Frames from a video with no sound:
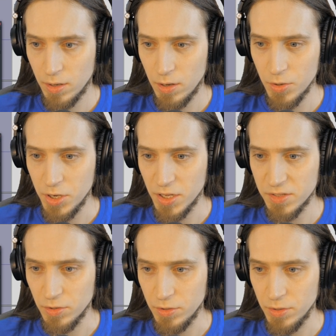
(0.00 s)
Okay,
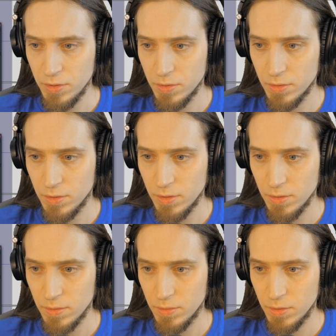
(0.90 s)
that's not good.
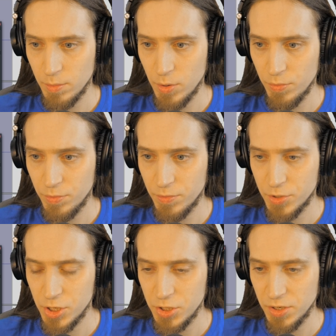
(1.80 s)
How about
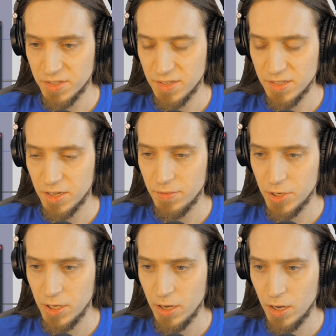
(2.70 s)
changing the
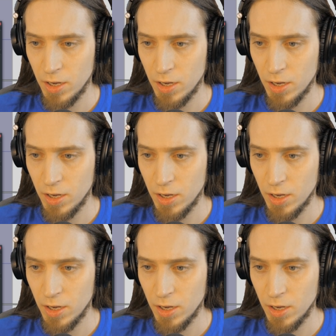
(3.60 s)
sensitivity?